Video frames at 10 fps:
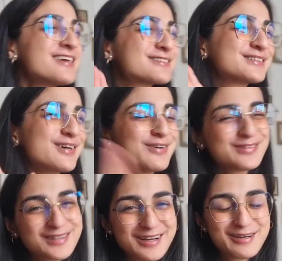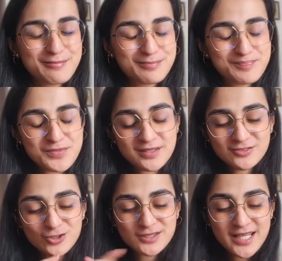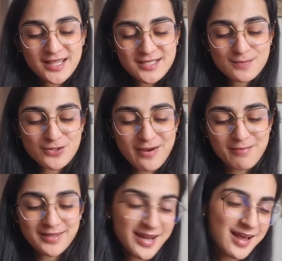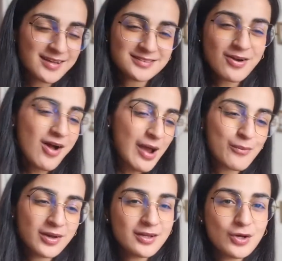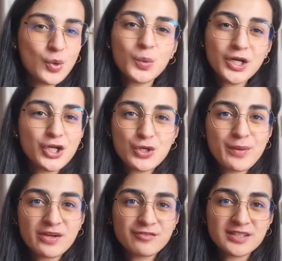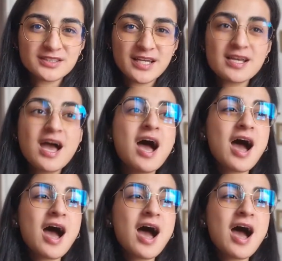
So um, just hit the subscribe button, and I want to know, what are you manifesting?